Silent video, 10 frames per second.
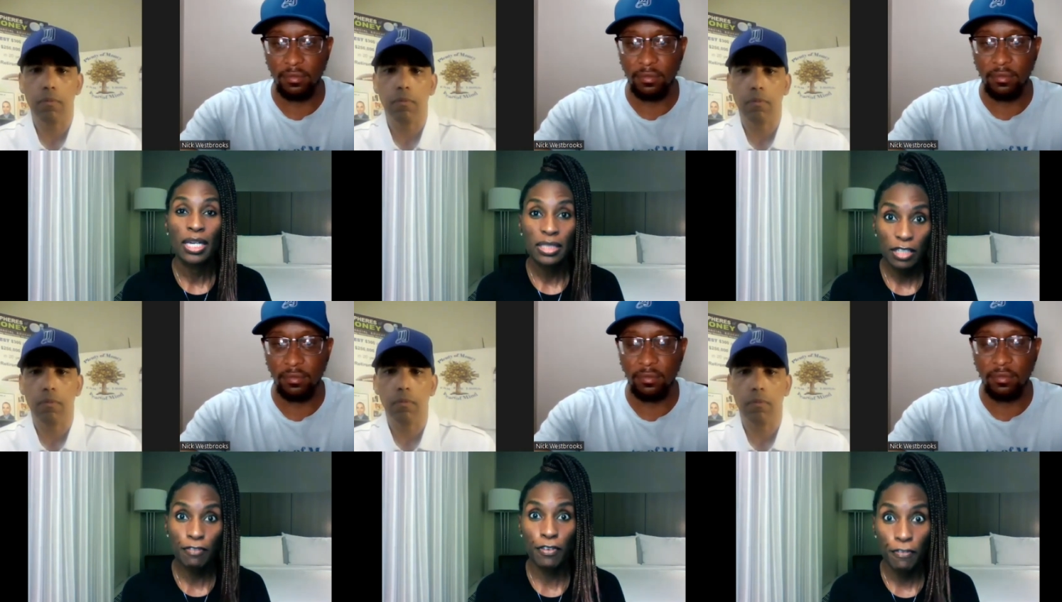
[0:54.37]

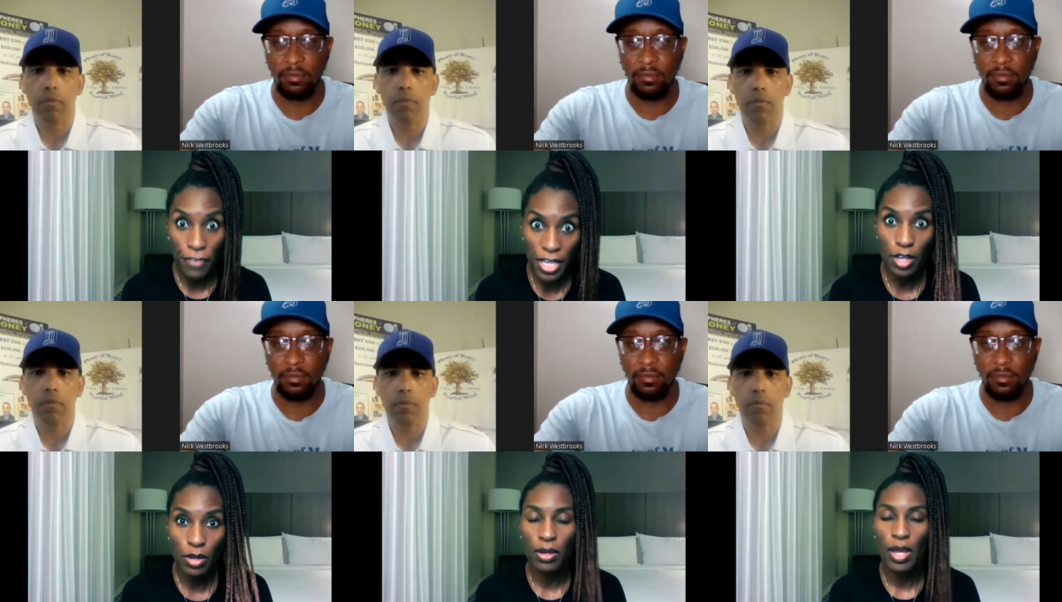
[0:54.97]
Speaker 1: to
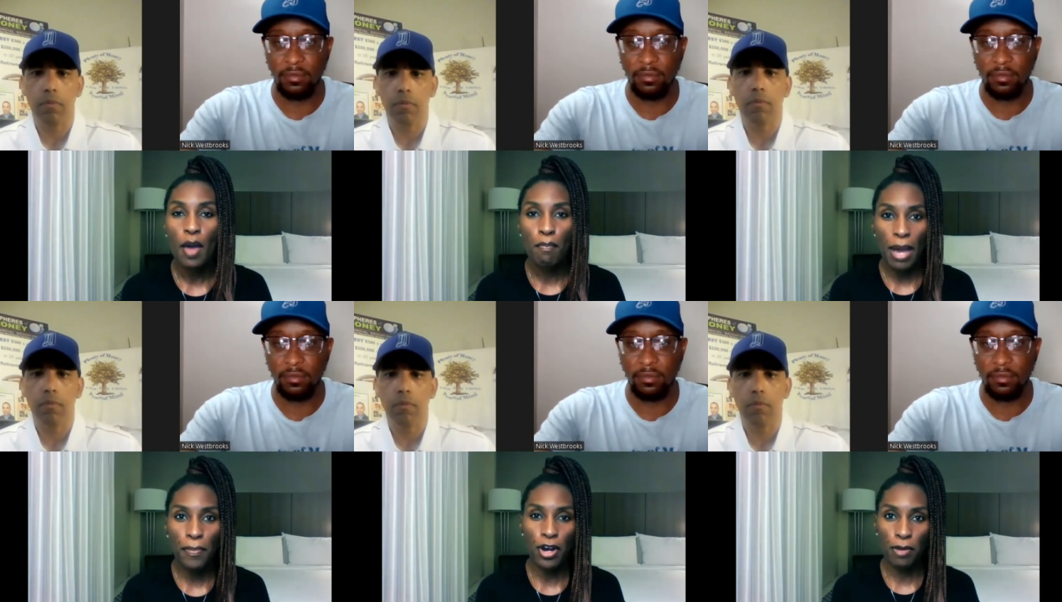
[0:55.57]
fulfill
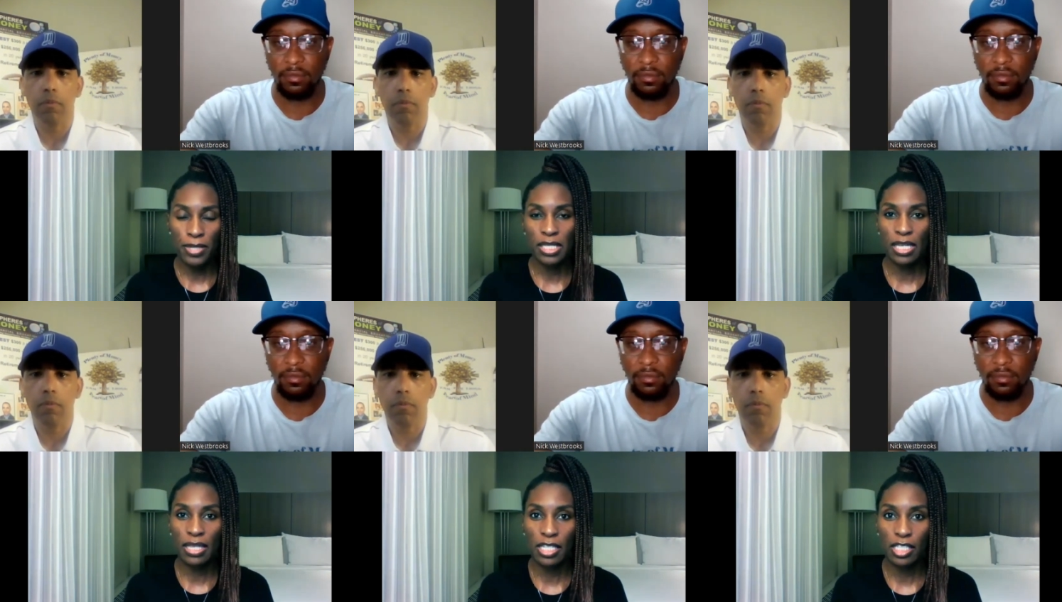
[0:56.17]
my purpose
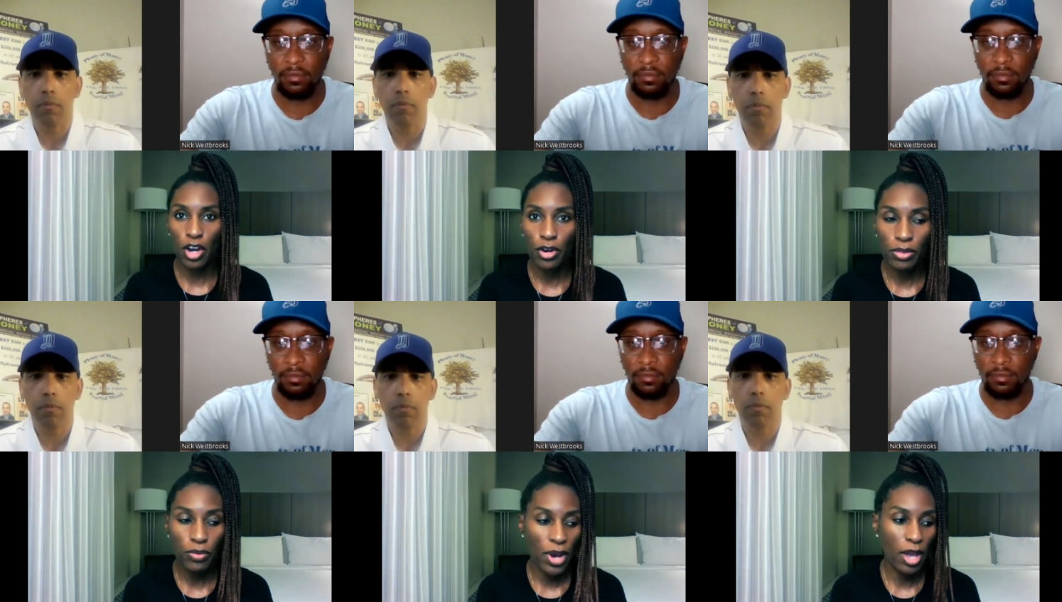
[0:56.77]
in this
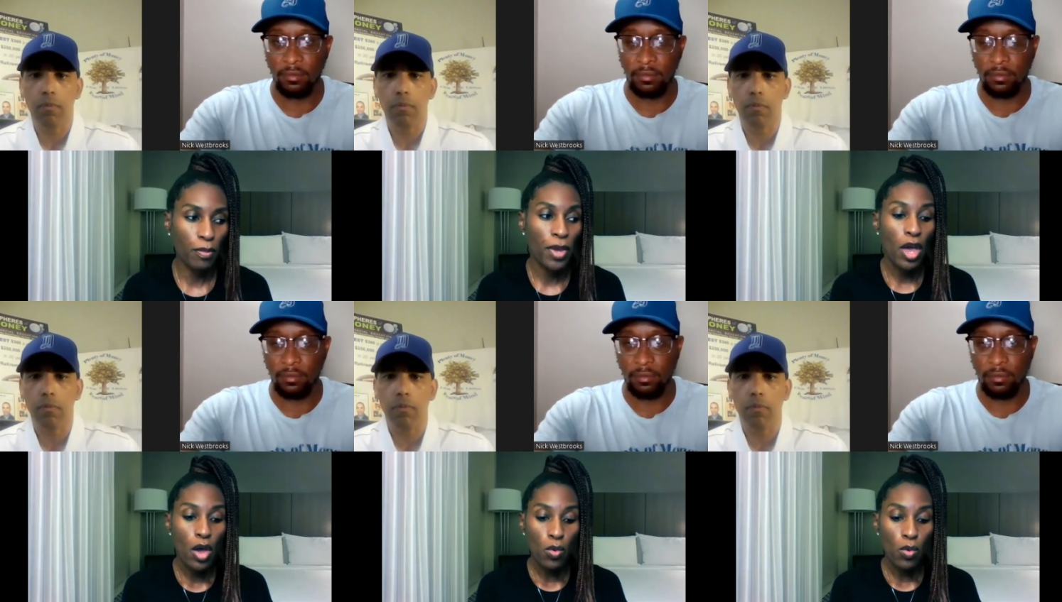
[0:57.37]
earth realm.